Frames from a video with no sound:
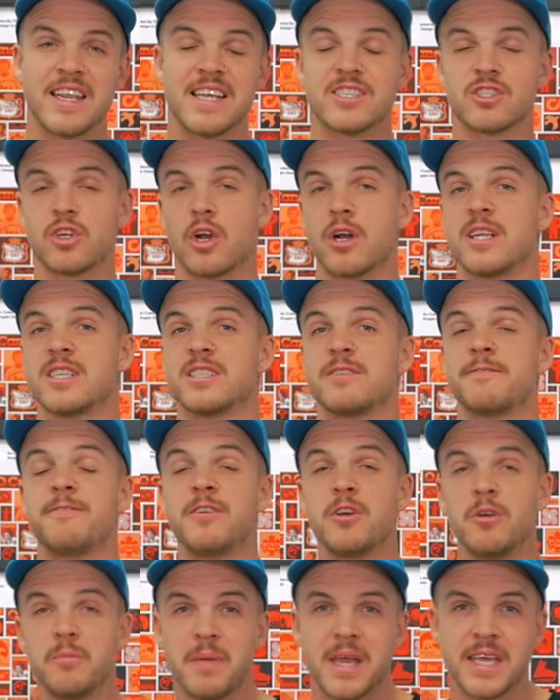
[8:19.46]
he started his
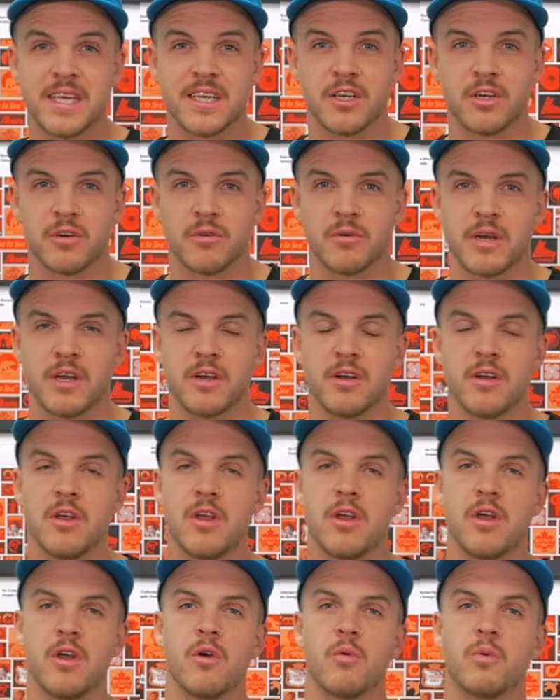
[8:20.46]
filmmaking career
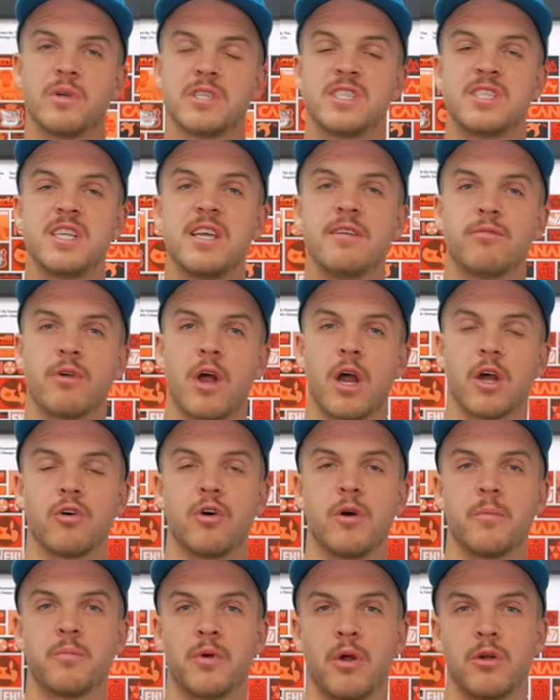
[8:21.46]
when Steve Rocco
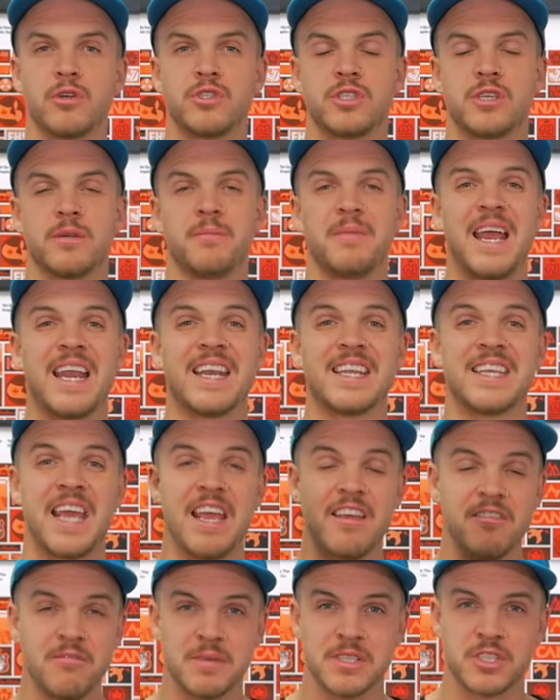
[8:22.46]
approached him and
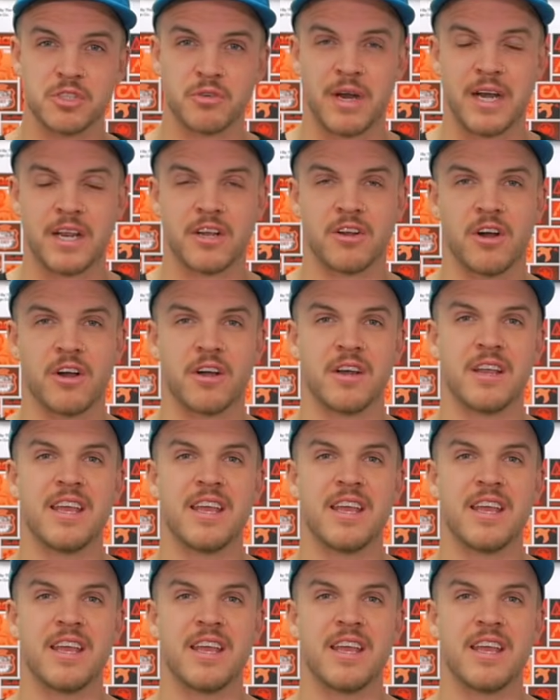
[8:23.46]
gave him his credit card